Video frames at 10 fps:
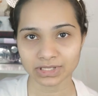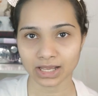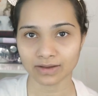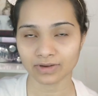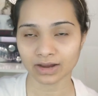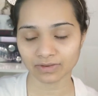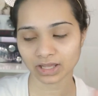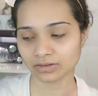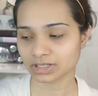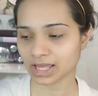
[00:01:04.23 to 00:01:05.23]
I, every
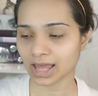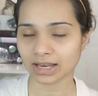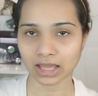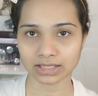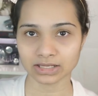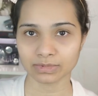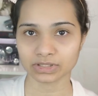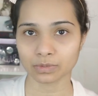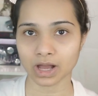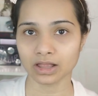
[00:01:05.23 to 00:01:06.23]
other day at nighttime
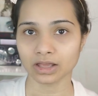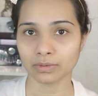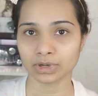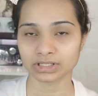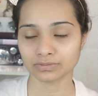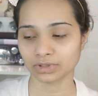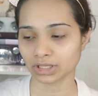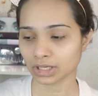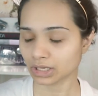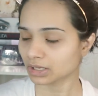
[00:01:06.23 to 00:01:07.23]
as well. It works
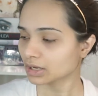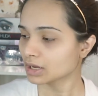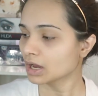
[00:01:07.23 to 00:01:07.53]
really good.